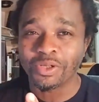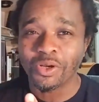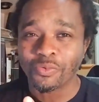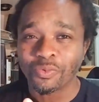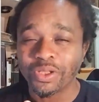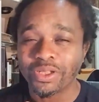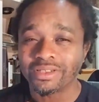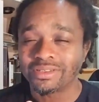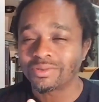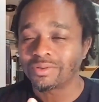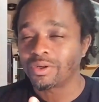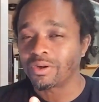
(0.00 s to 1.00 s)
really to
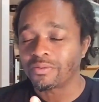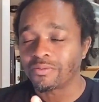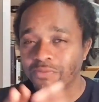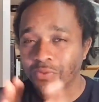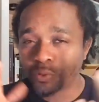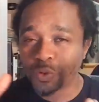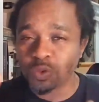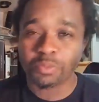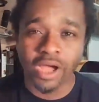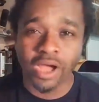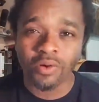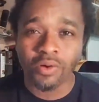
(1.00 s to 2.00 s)
a full
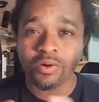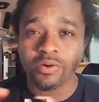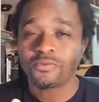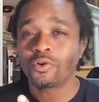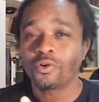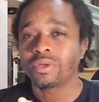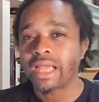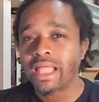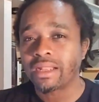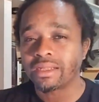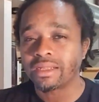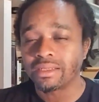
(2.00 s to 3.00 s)
spiral, a full
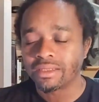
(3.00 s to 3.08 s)
reality,